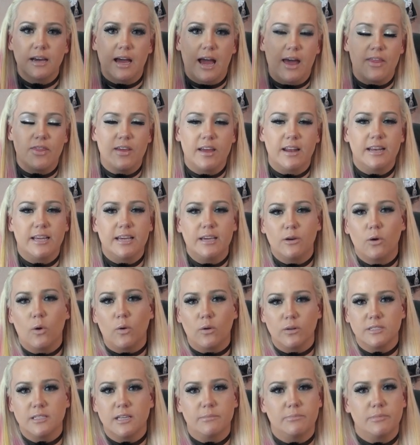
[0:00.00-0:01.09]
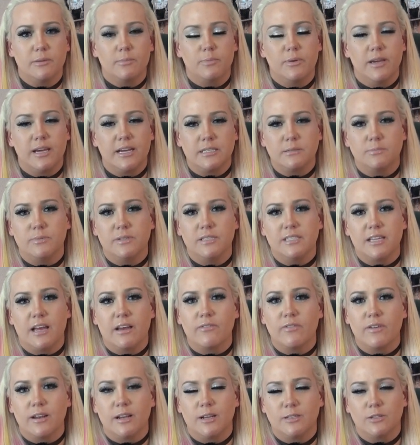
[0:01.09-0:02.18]
and then he holds up the
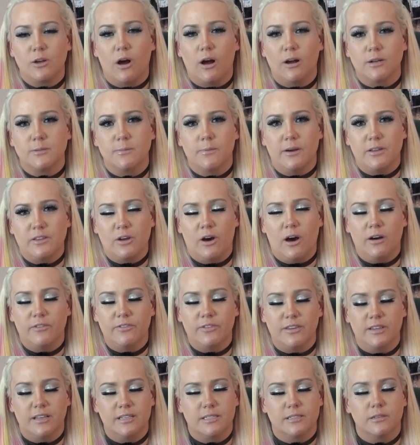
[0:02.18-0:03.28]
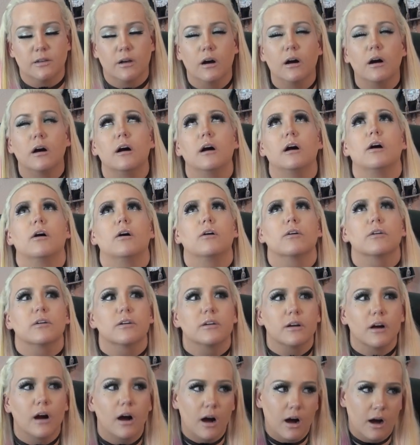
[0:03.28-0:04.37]
PSB7 and talks about the Ovilus. Oh
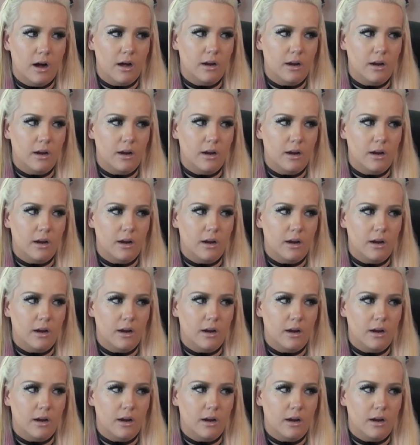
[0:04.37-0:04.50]
God.